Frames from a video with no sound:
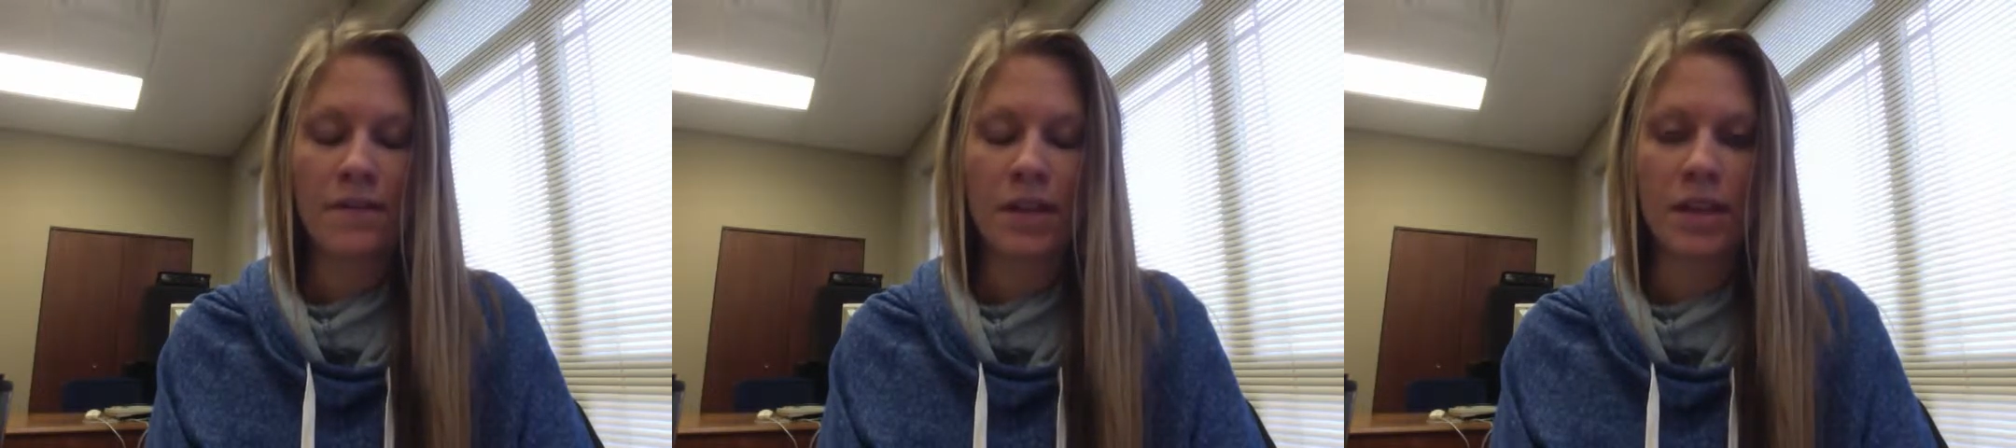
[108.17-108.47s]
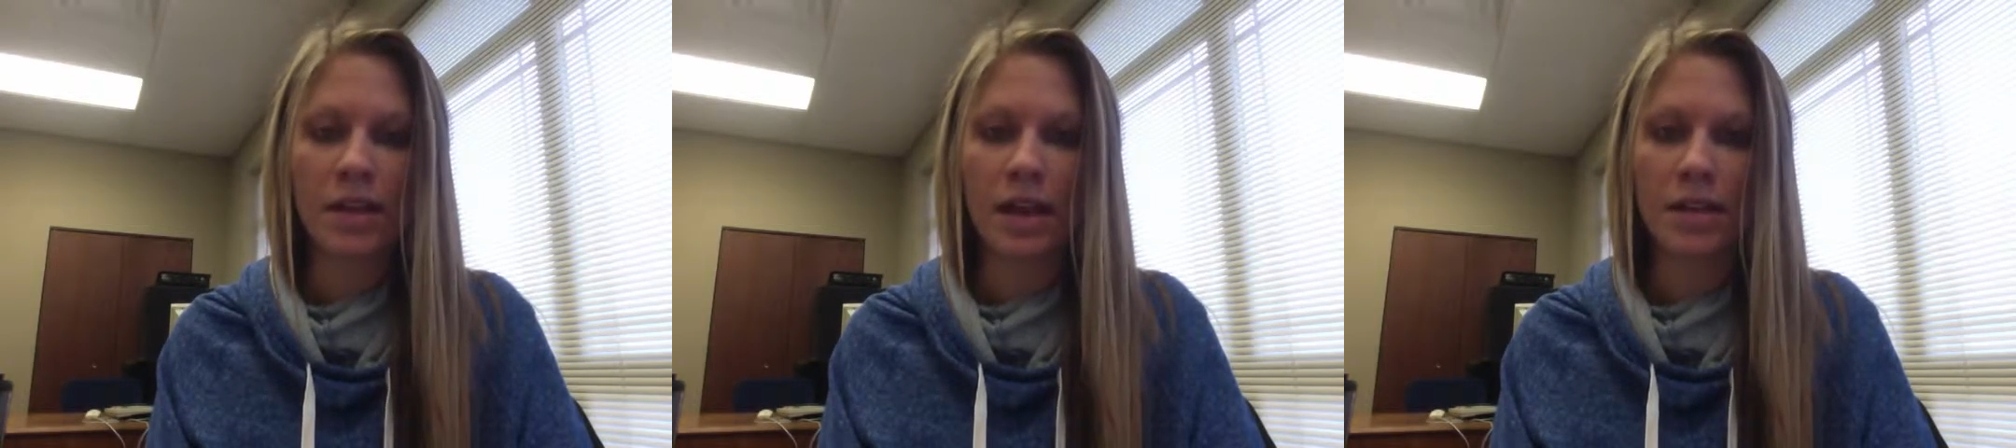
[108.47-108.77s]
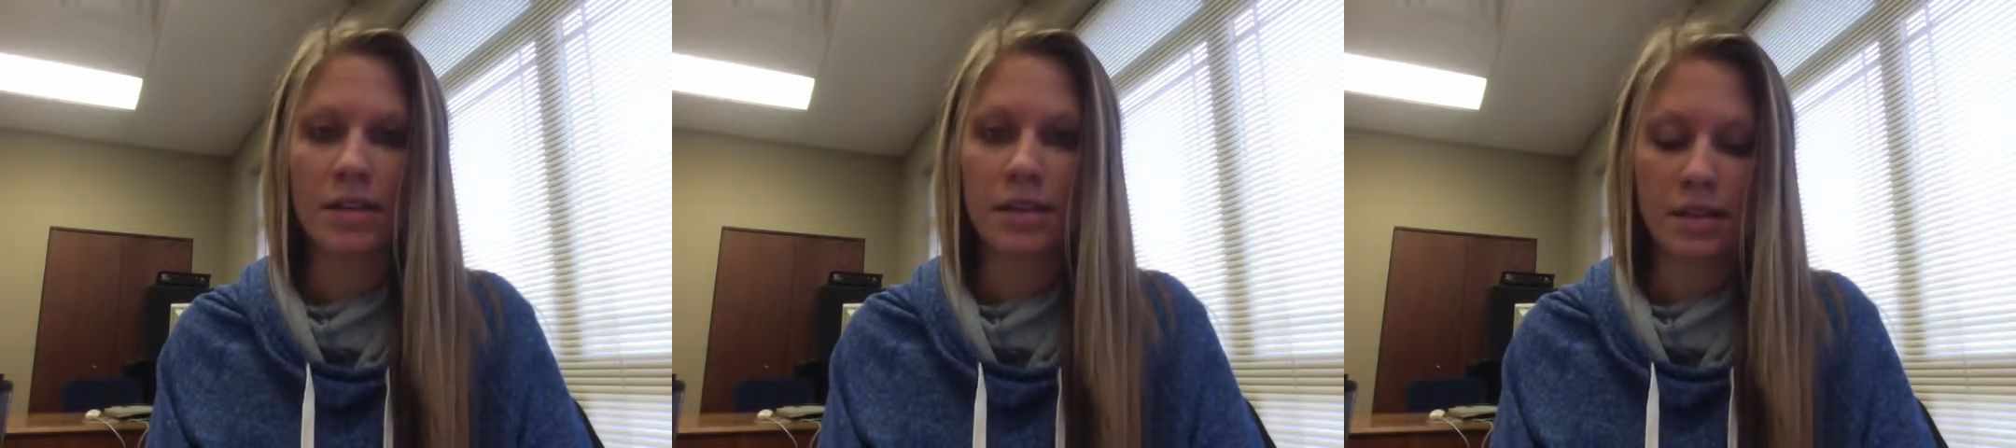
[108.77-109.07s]
and then again
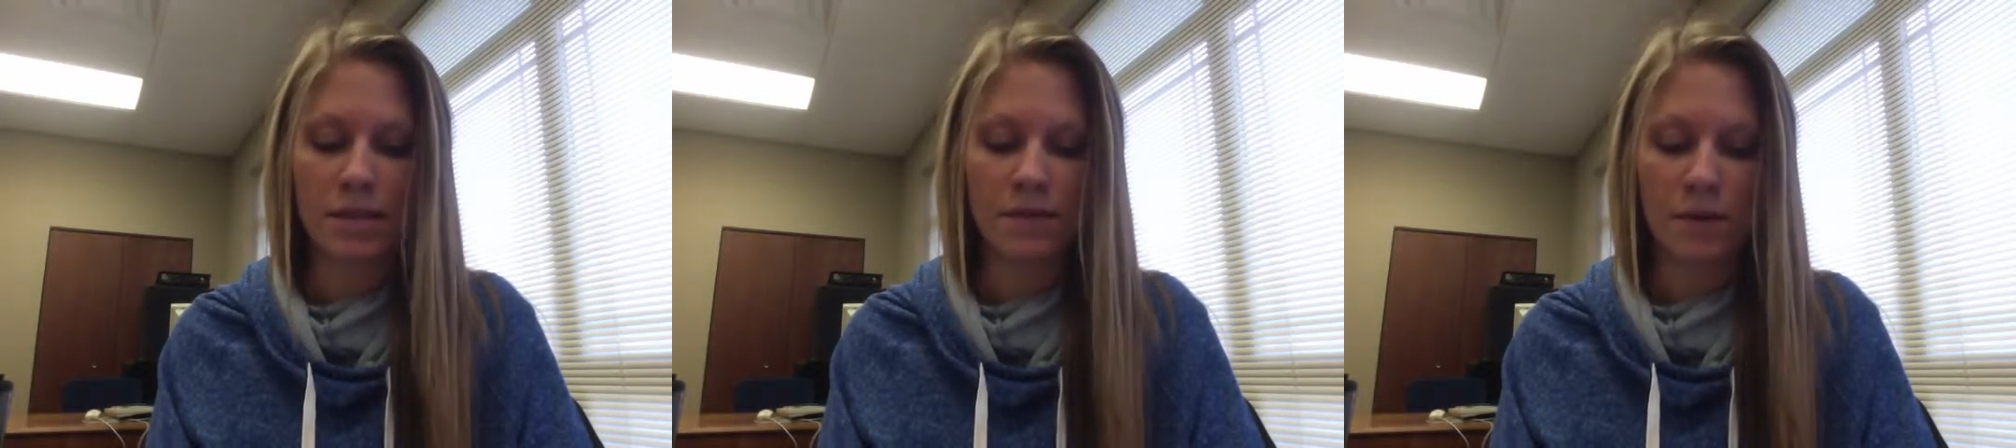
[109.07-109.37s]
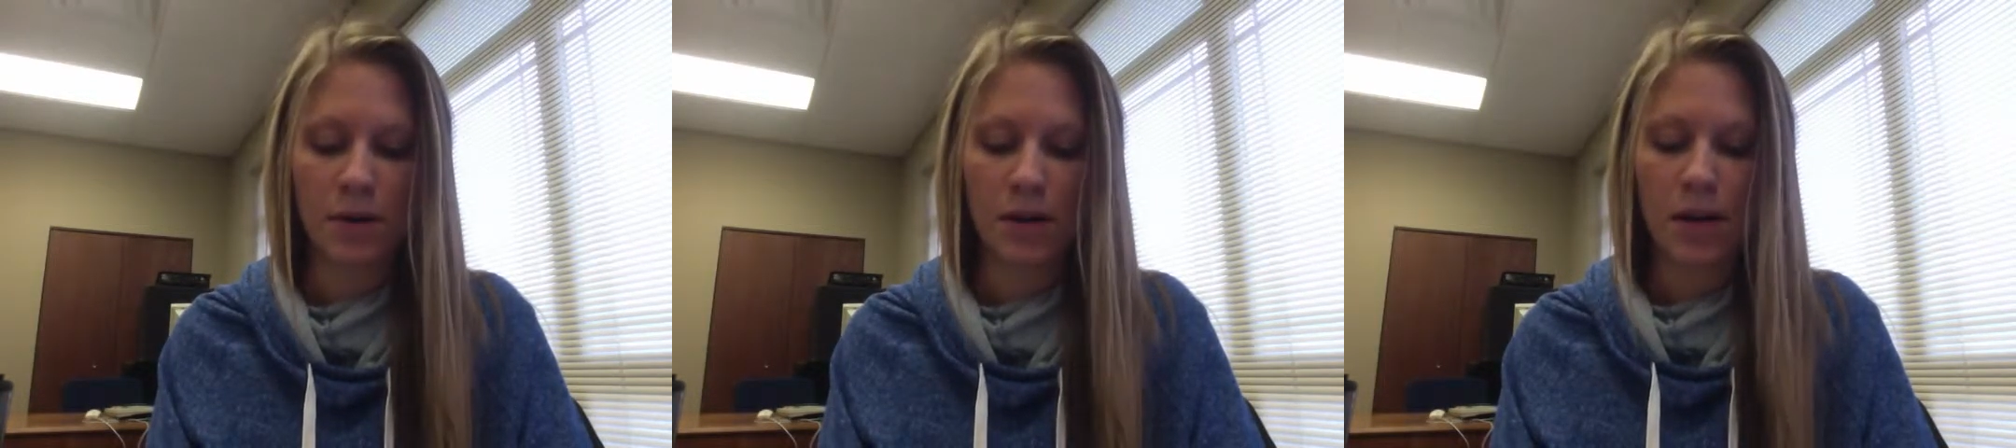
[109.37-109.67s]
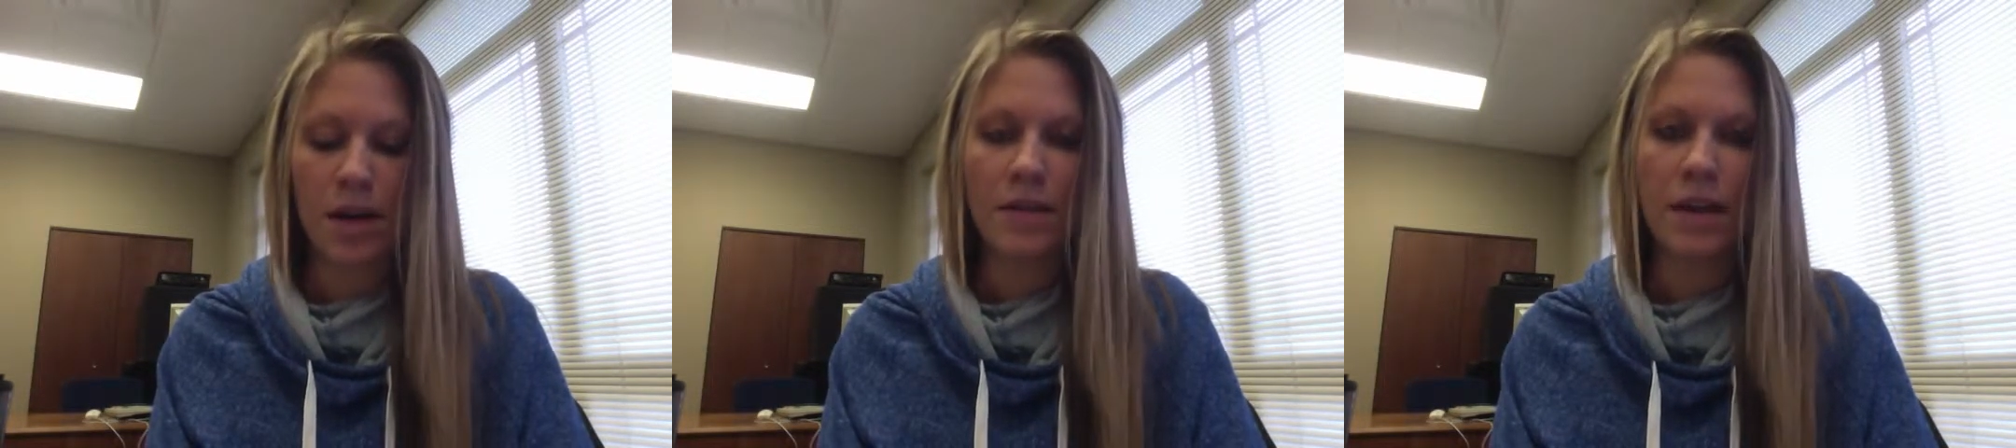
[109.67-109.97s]
in 64,
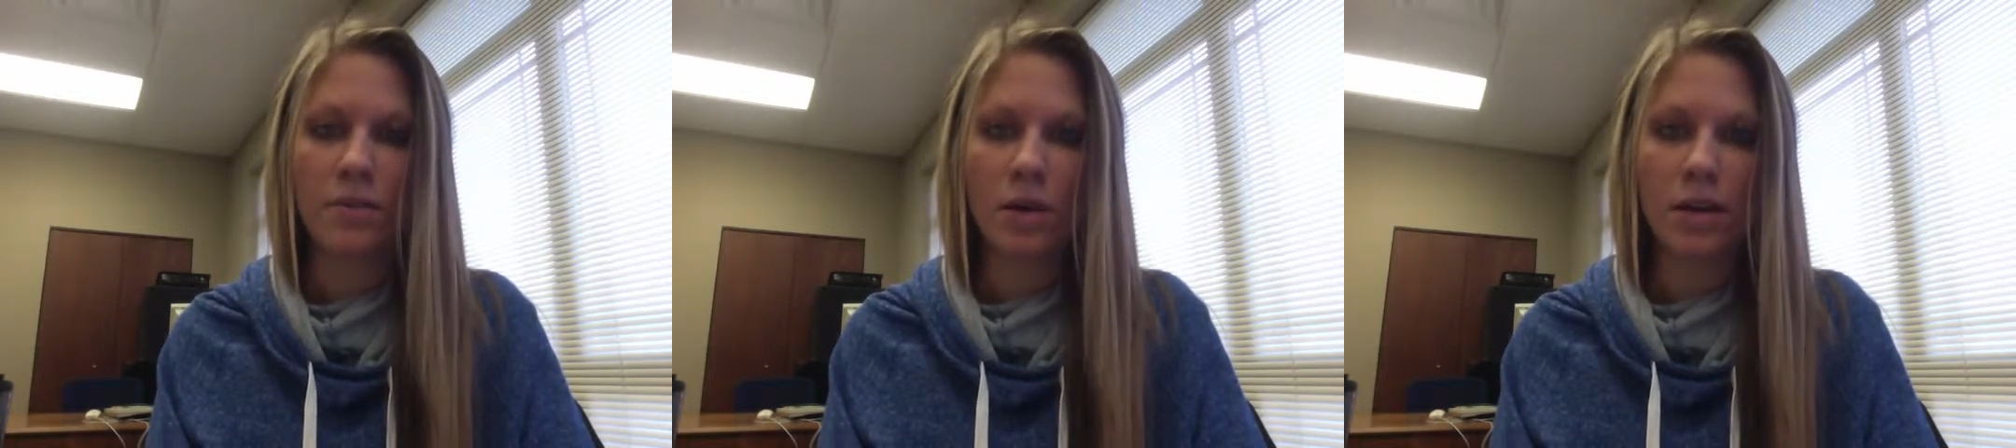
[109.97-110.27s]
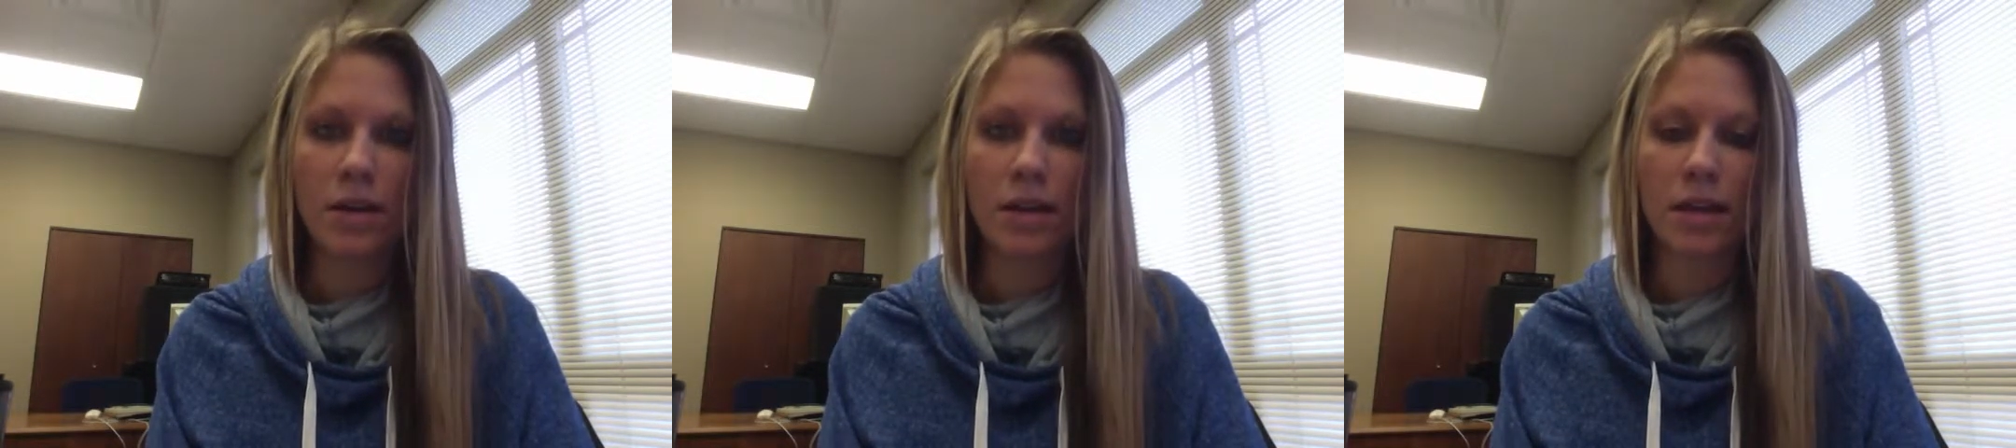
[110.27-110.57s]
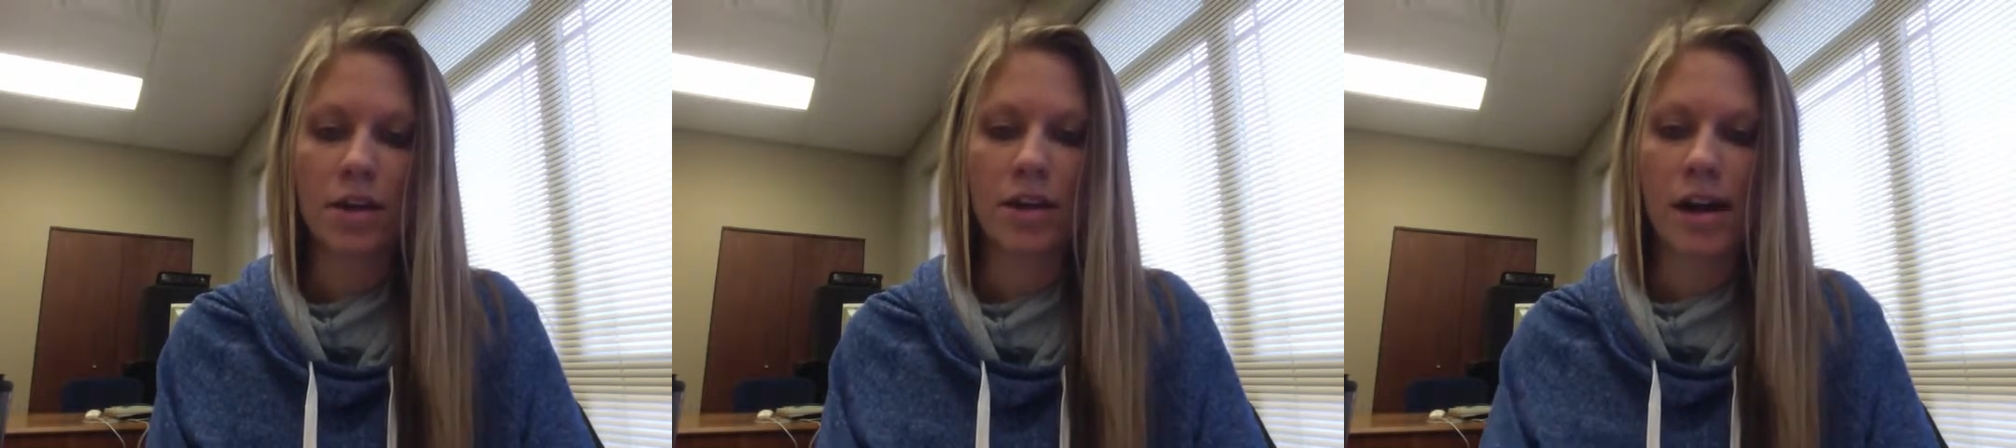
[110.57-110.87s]
they won the
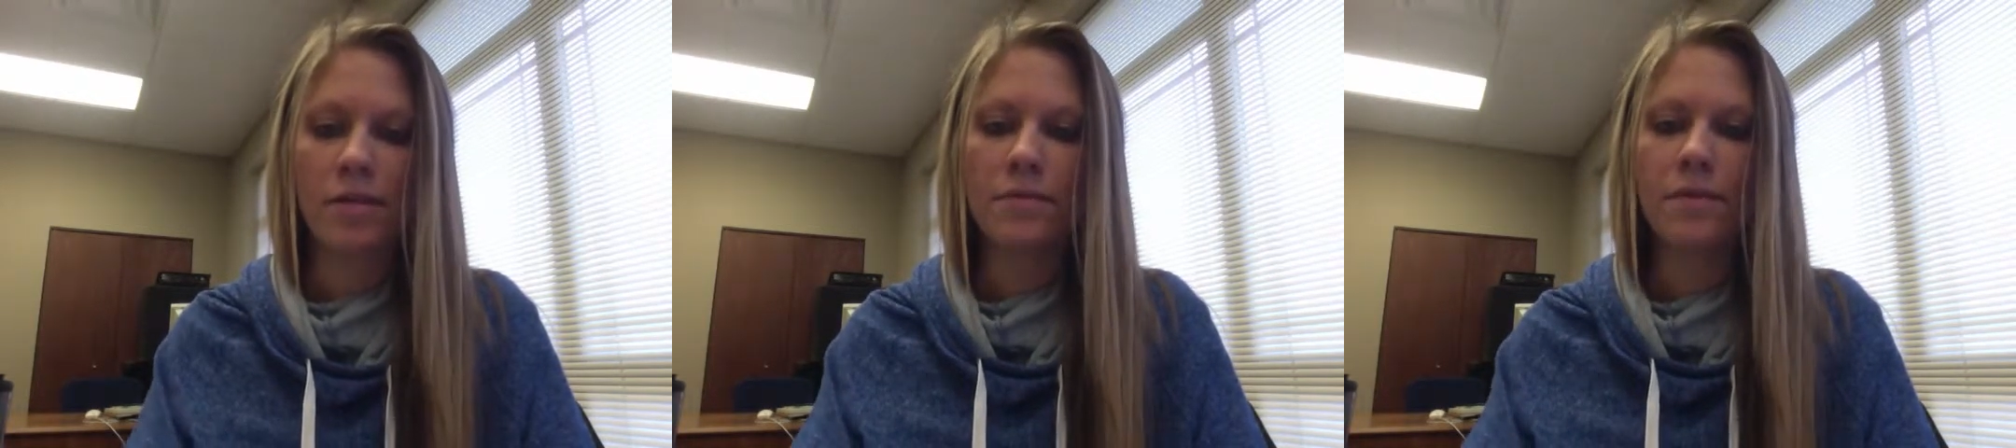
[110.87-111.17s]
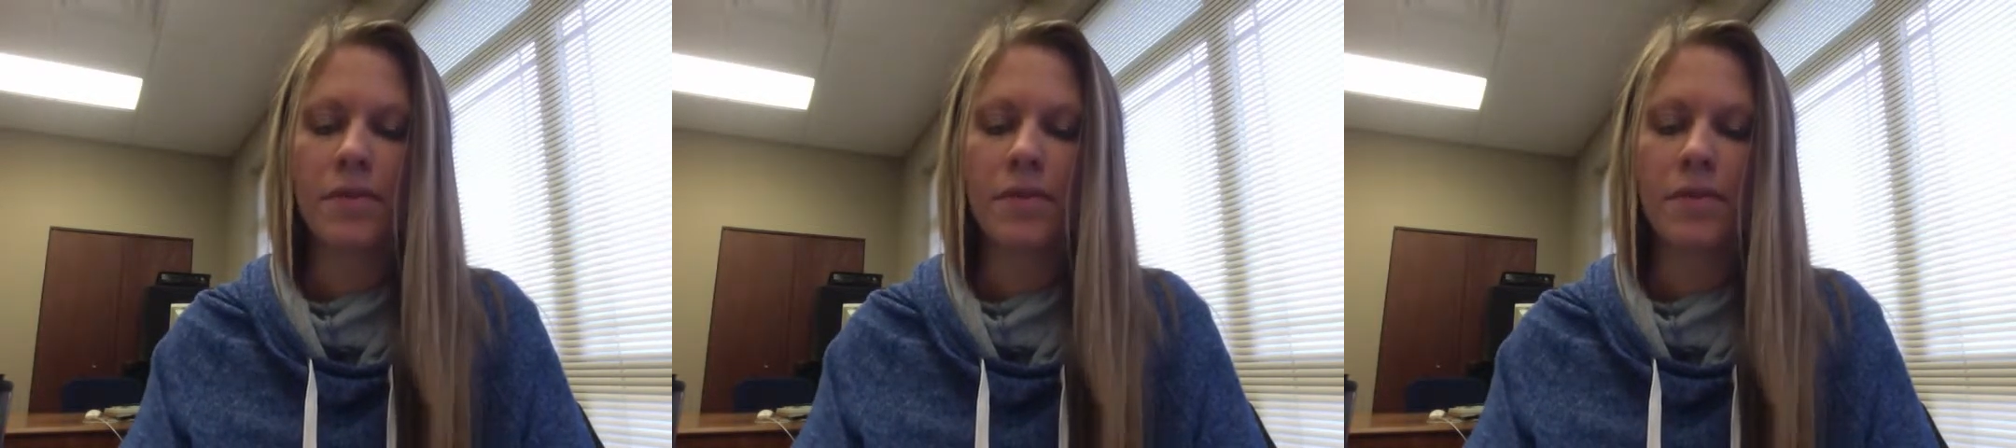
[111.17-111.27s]
league crown.